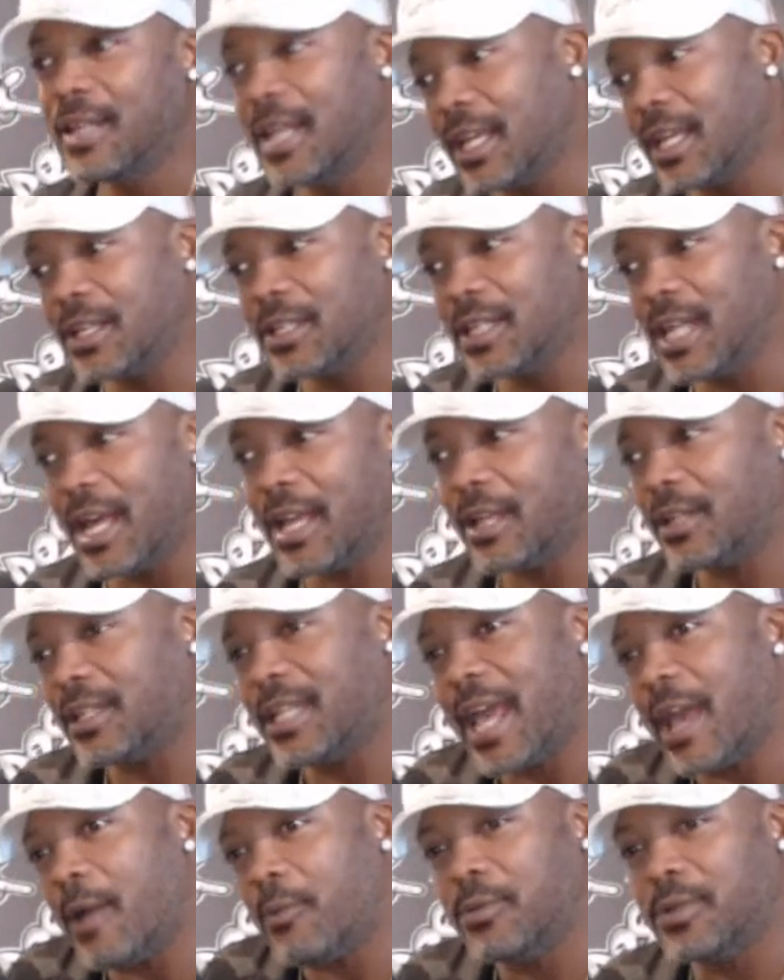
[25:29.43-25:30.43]
niggas like
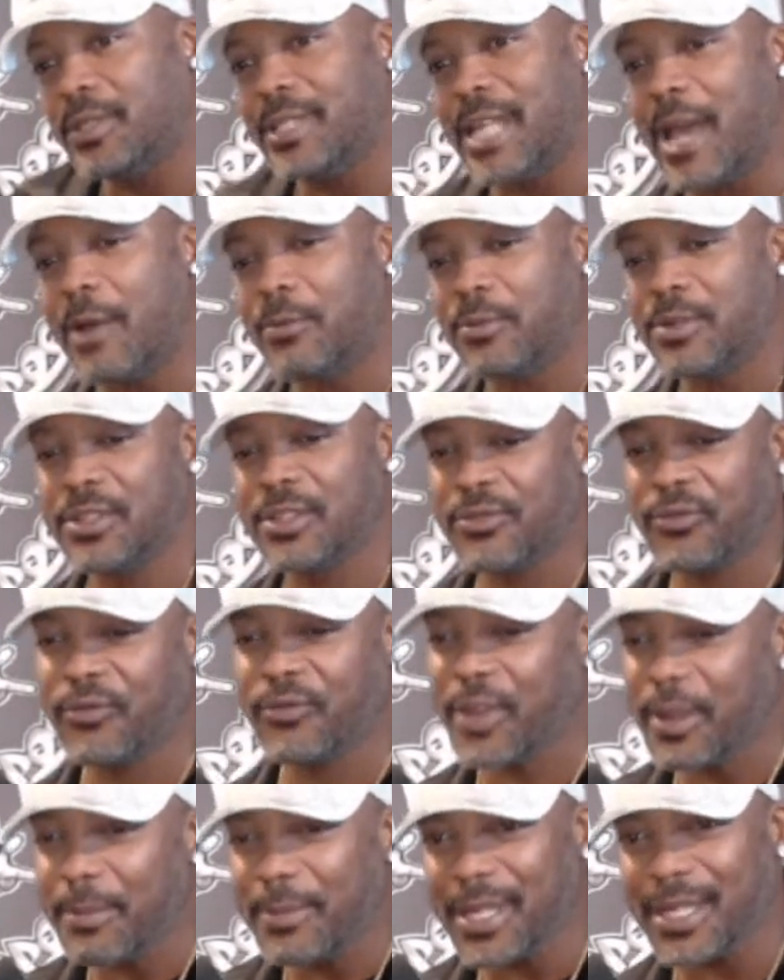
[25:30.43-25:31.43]
that was
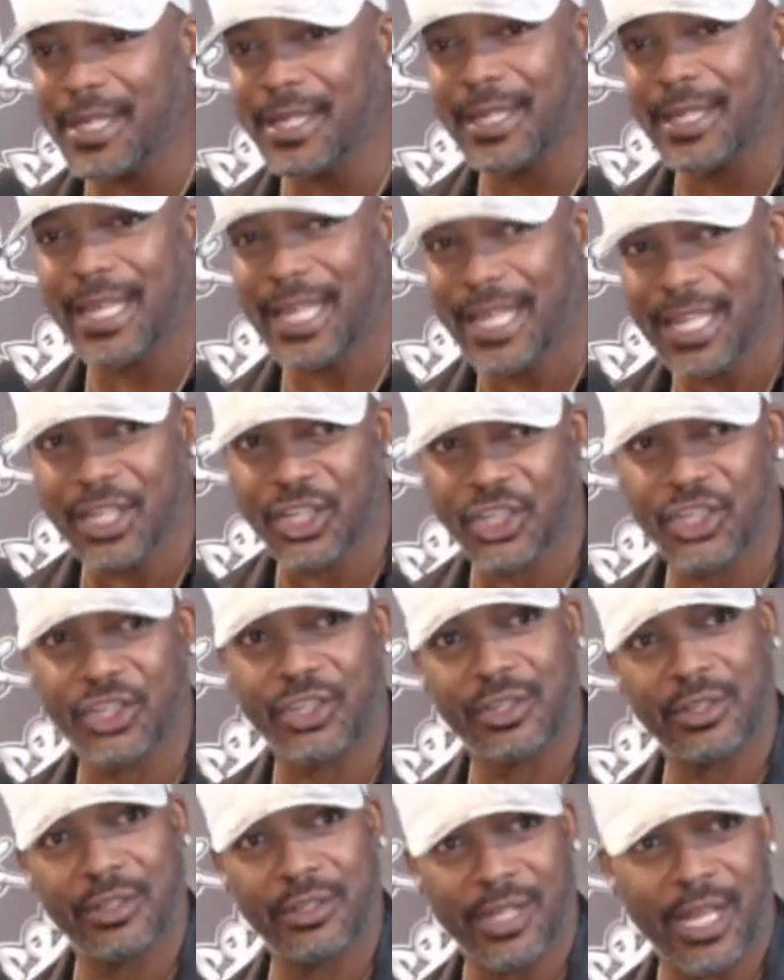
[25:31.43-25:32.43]
feminine
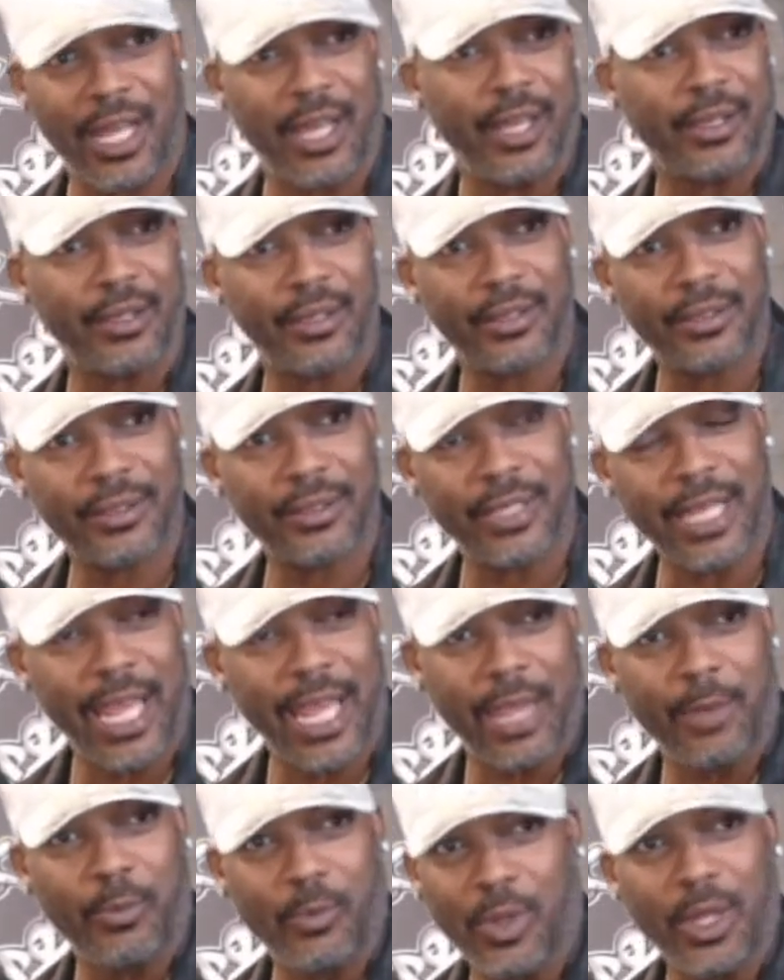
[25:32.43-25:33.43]
ish. Like
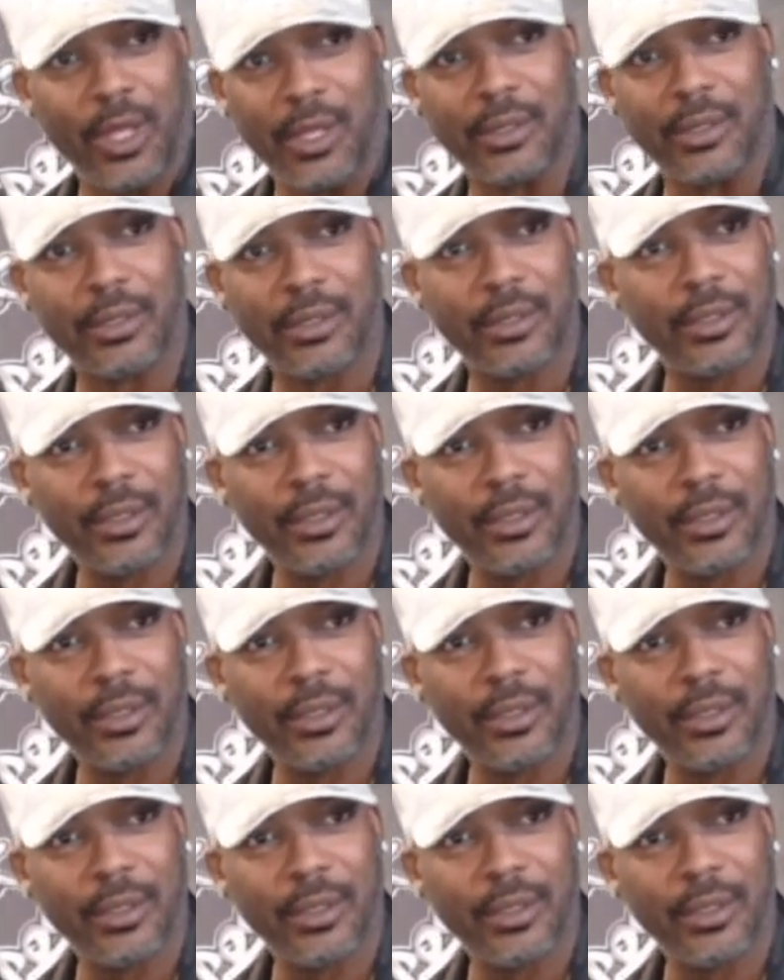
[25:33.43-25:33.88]
name one.